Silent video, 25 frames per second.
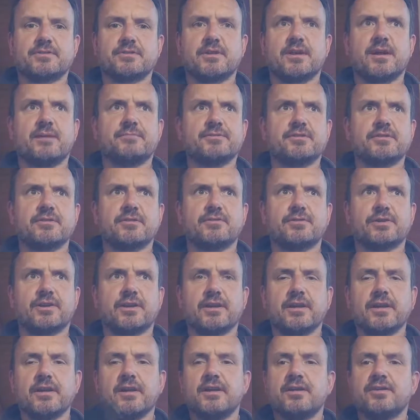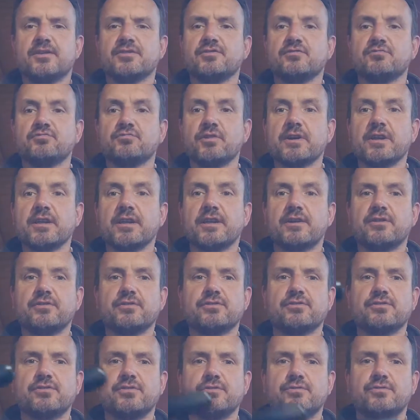looking. There's a really good
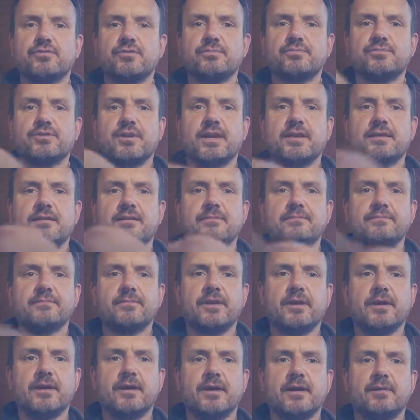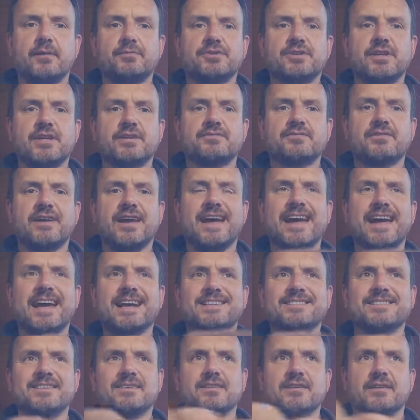YouTube channel which has
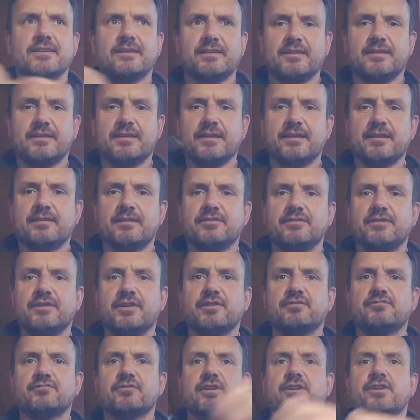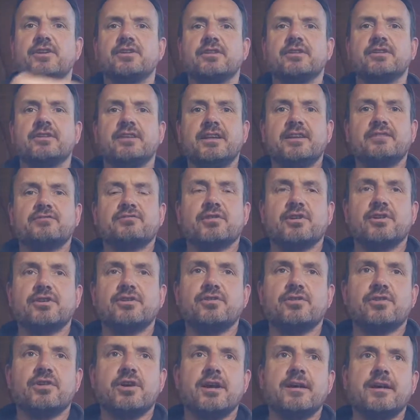excellent Nidra
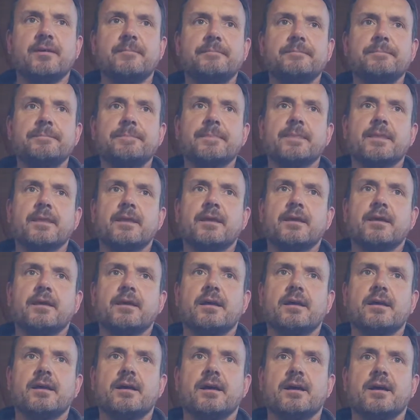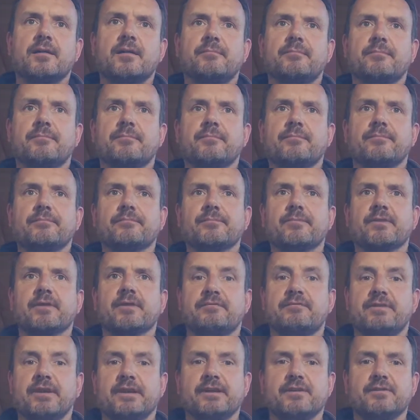Yoga
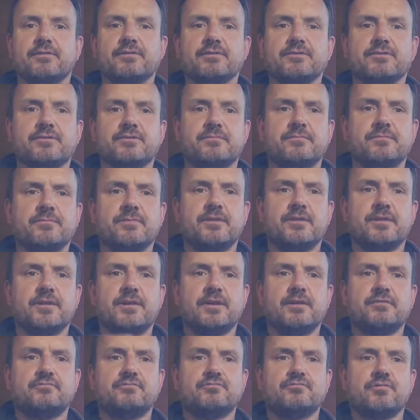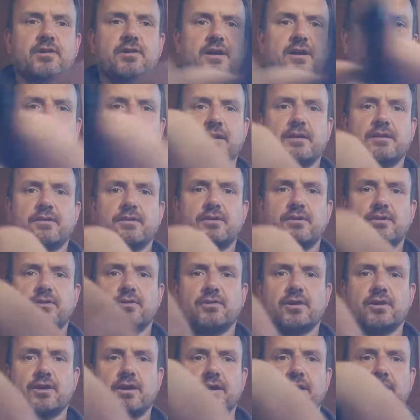videos. Nidra
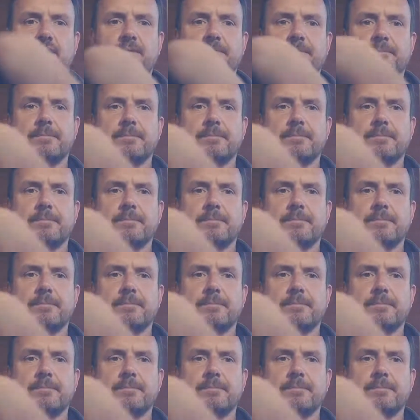Yoga.